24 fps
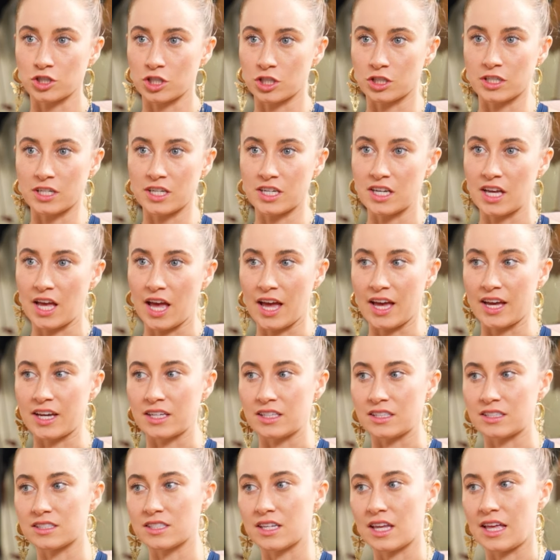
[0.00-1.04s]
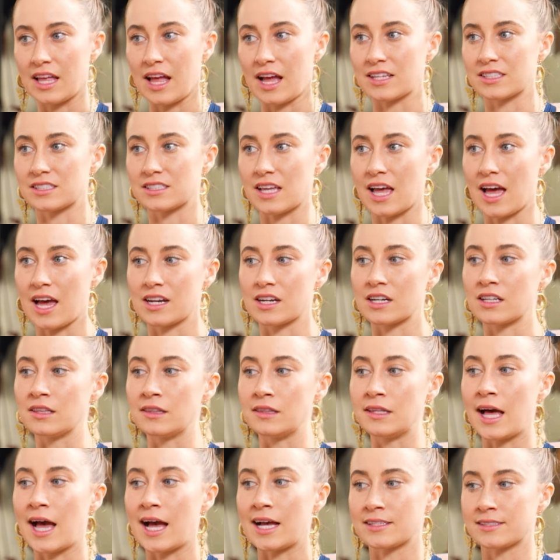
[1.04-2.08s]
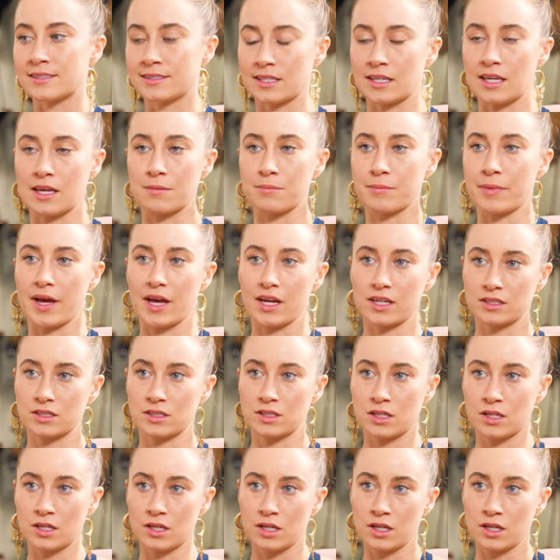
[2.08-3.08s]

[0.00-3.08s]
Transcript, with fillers: journey, and it has had a lasting impact